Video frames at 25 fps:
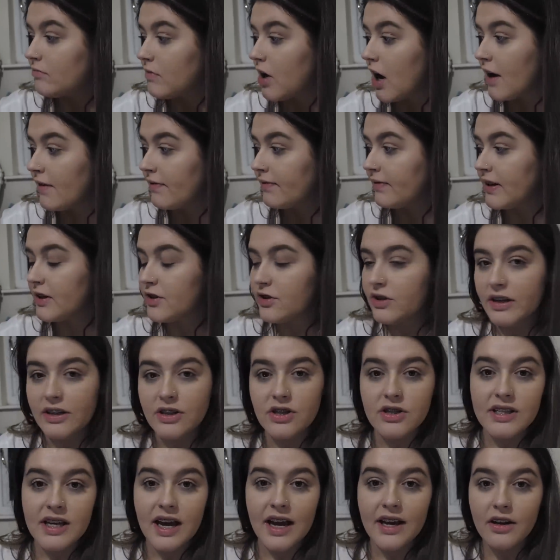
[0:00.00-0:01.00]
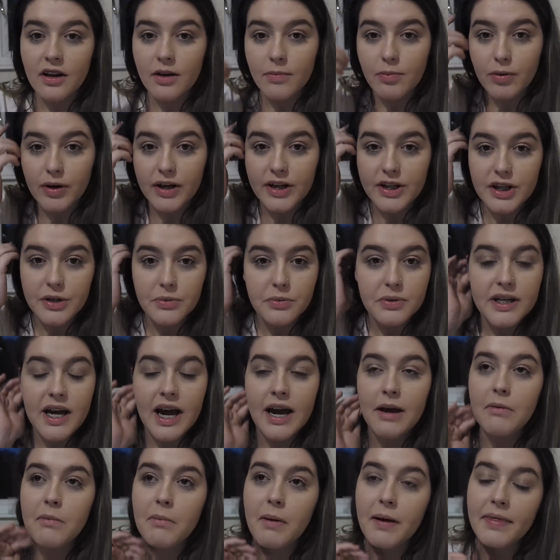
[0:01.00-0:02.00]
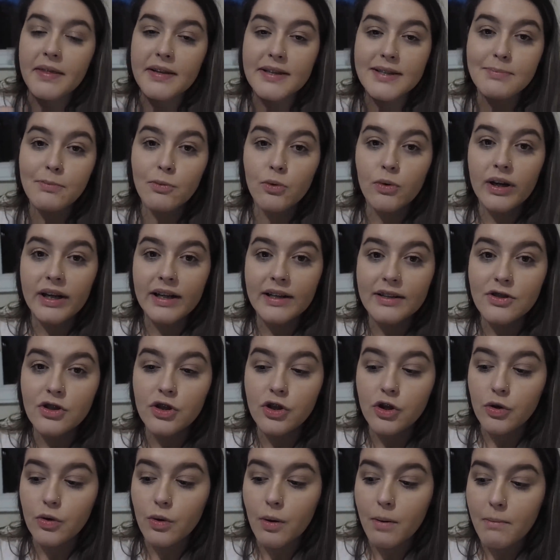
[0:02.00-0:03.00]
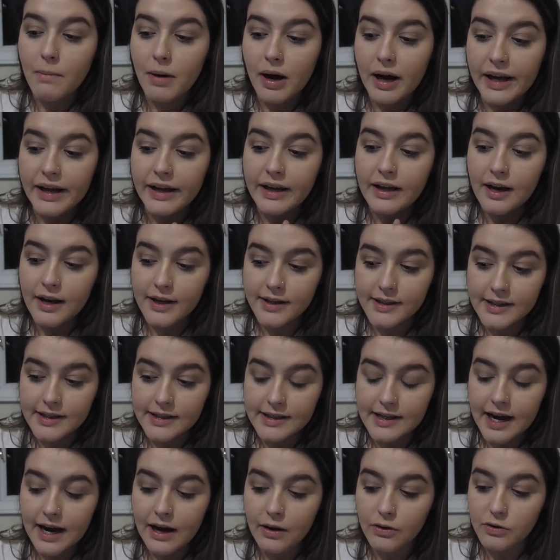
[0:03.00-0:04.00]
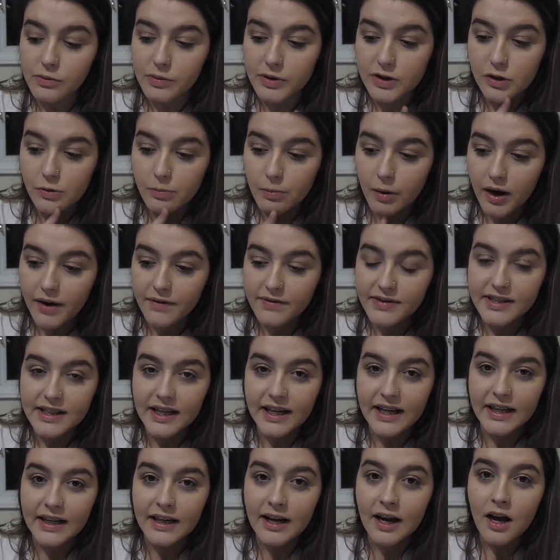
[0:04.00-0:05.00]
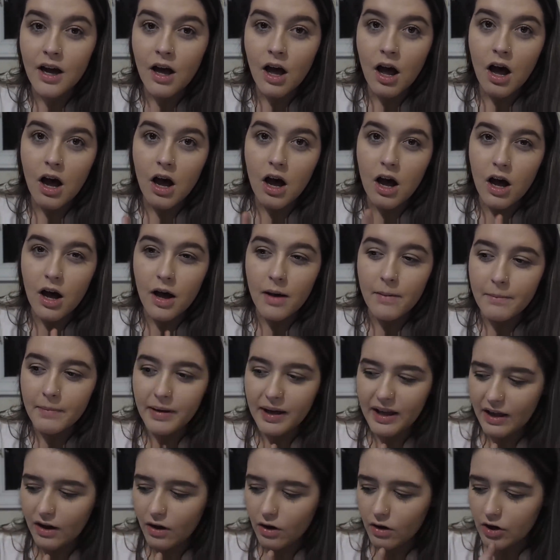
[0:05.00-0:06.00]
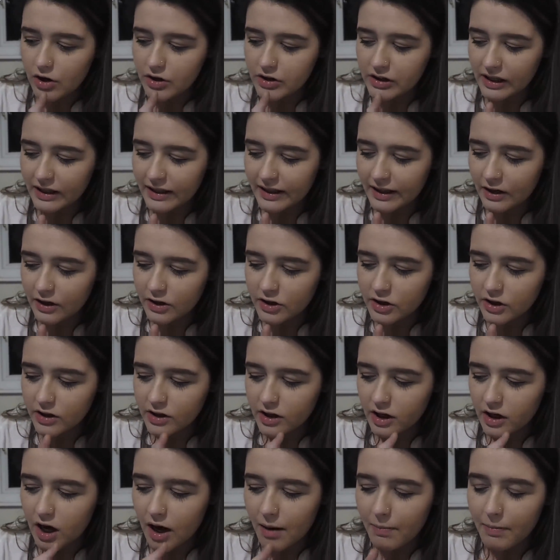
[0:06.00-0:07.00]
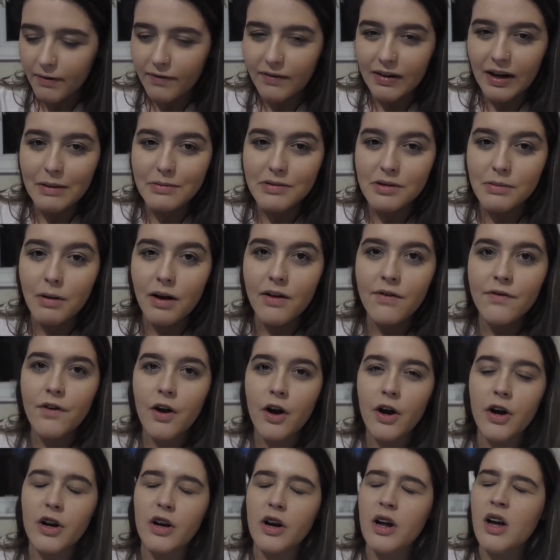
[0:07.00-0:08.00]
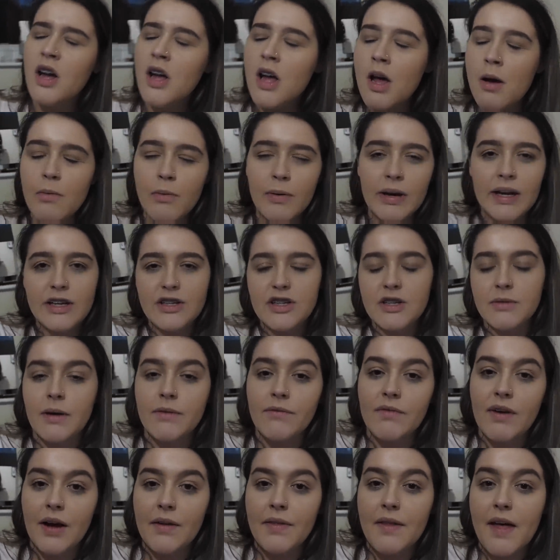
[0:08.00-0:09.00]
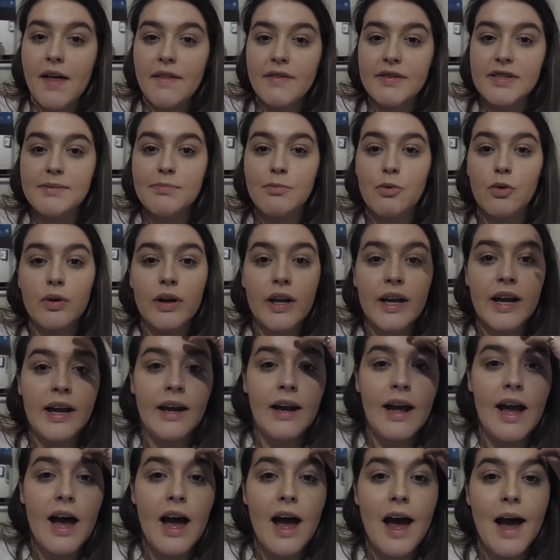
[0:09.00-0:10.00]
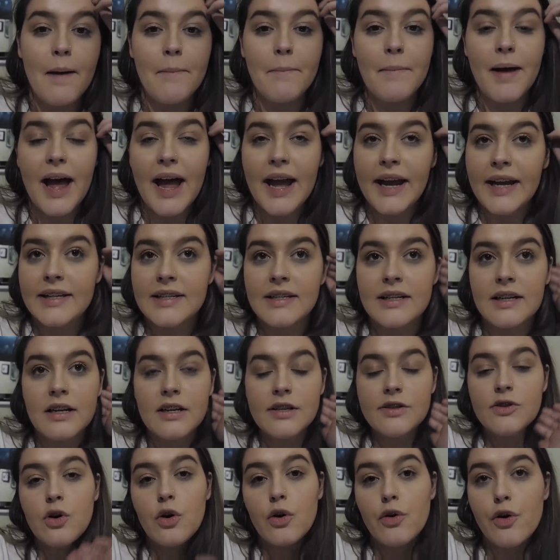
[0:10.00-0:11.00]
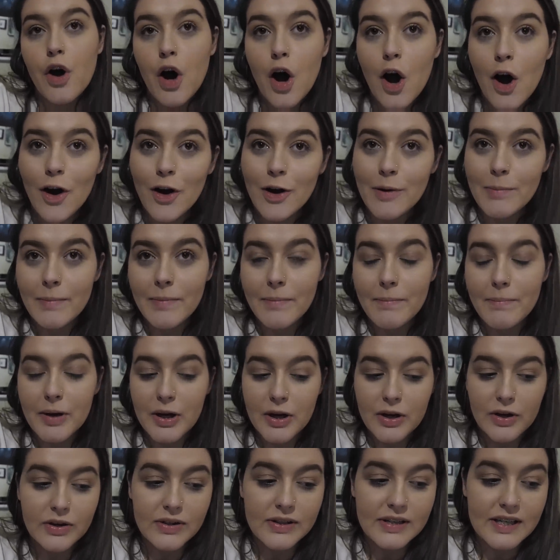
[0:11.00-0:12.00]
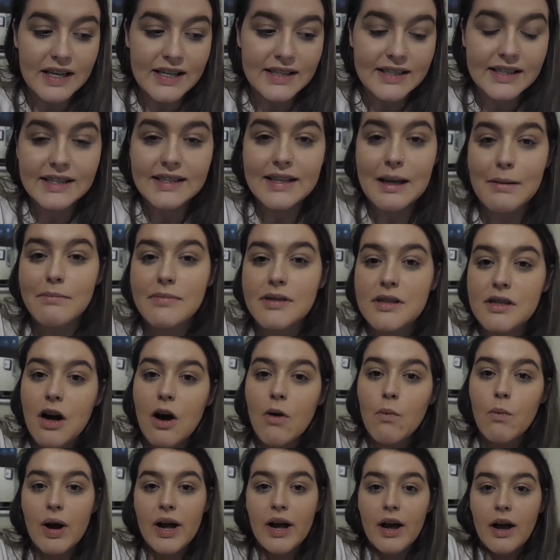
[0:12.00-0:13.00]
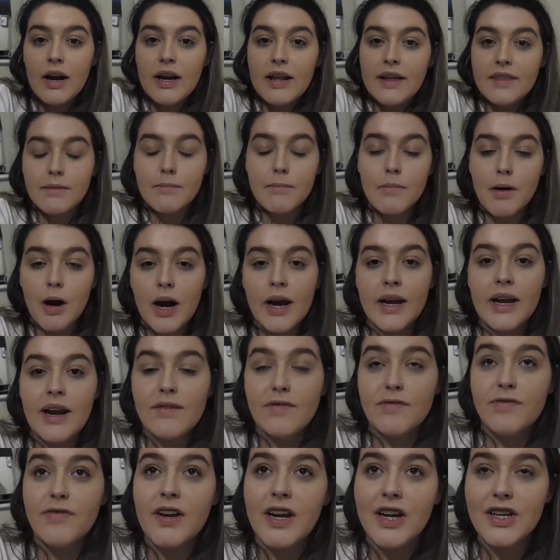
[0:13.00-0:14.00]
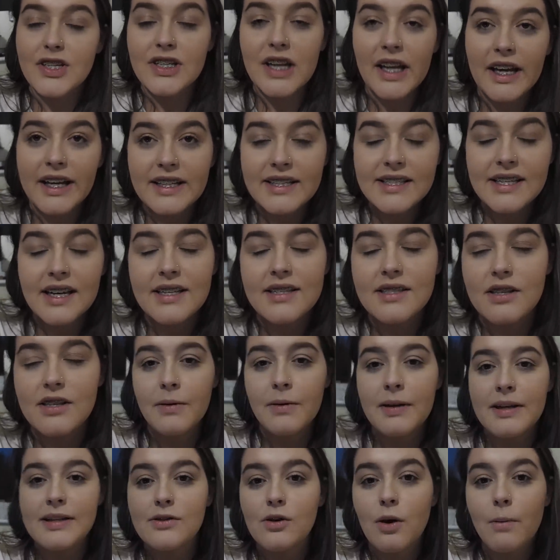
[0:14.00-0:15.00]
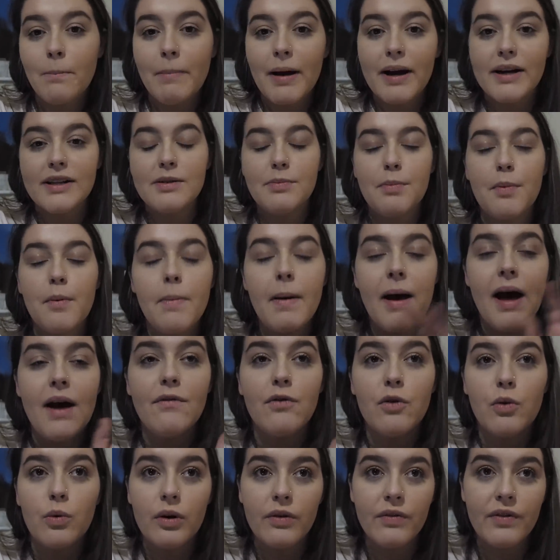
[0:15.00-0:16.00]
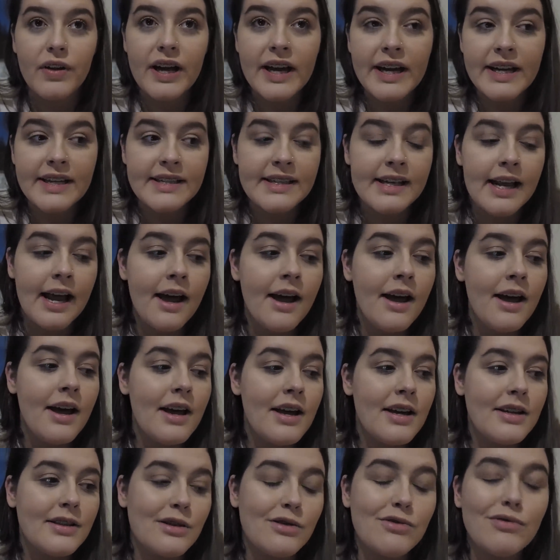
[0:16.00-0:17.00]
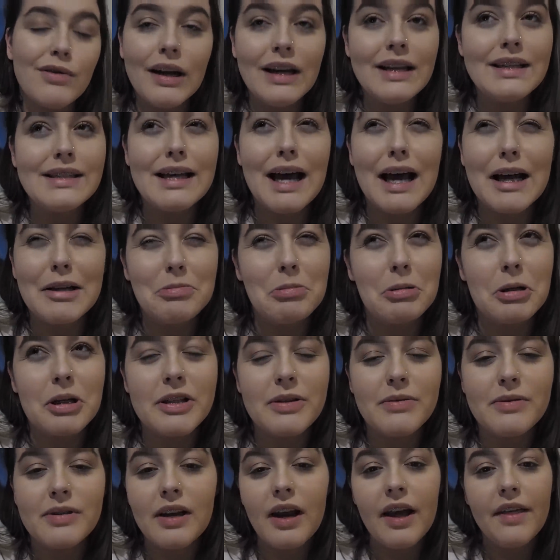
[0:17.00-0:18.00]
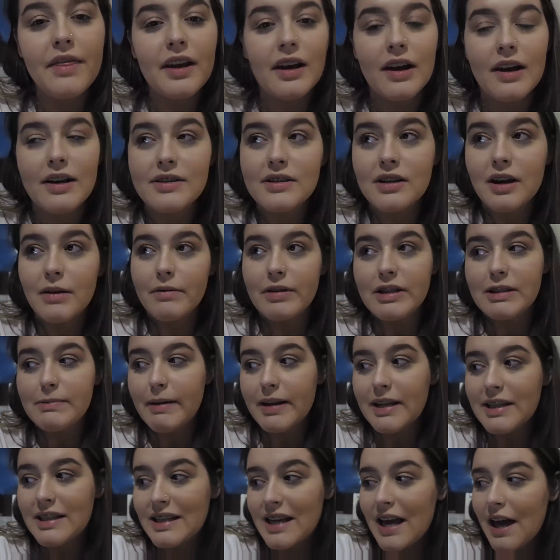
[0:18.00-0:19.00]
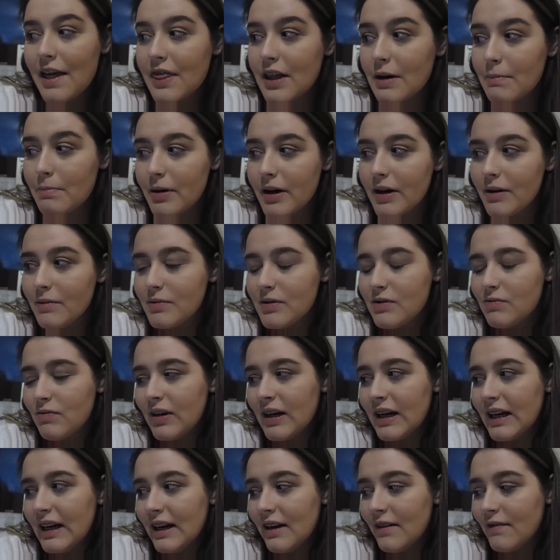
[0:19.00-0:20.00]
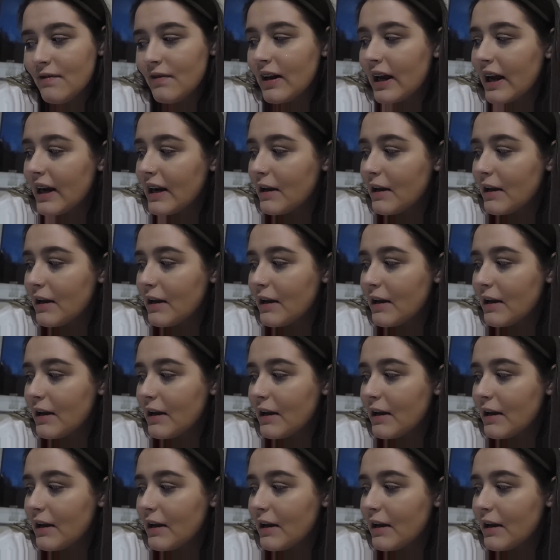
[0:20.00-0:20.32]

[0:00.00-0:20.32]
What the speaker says: I've literally just had a pretty chill day. We went this morning to my cousin's house, which you might have seen, because I think I took a couple of clips on my phone. We literally went round there this morning. Aiden has gone home because his exams start way earlier than mine and finish later, he's gone back to prepare for all of his. So it's really sad because it was like the last night we spent together, but it was really lovely